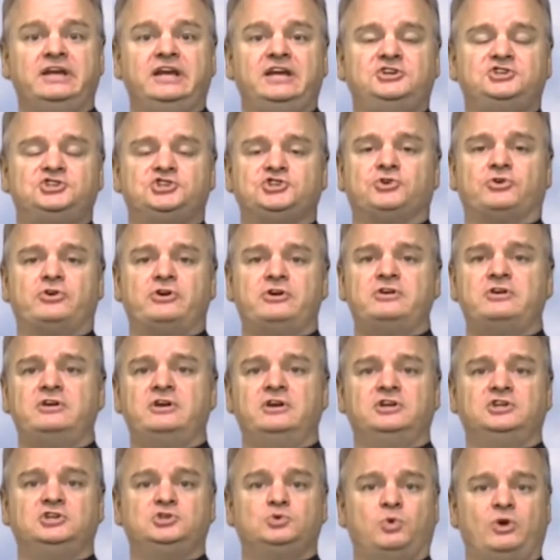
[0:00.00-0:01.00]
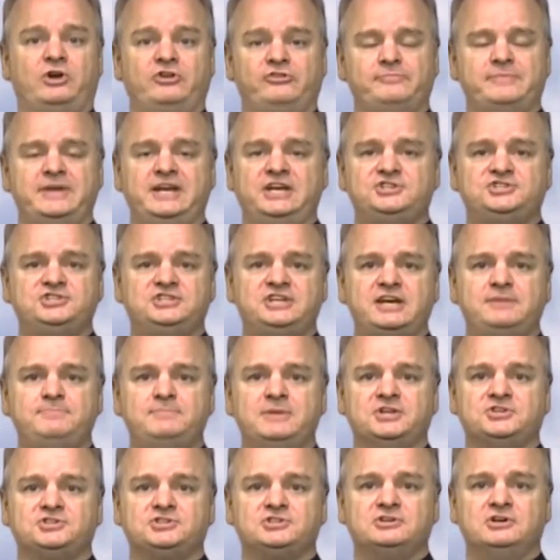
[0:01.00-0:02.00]
in short 12-minute
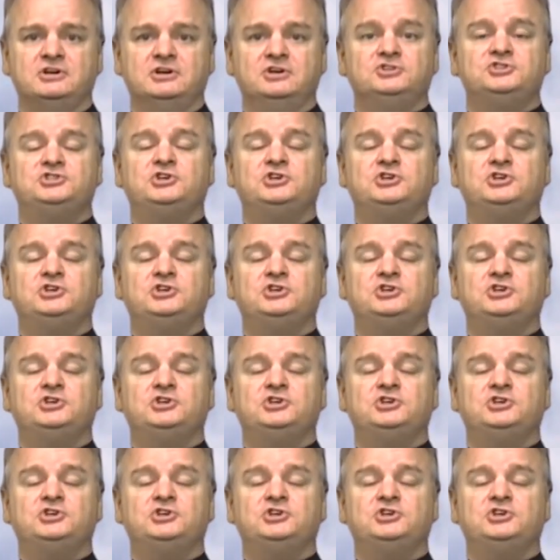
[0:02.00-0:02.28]
segments,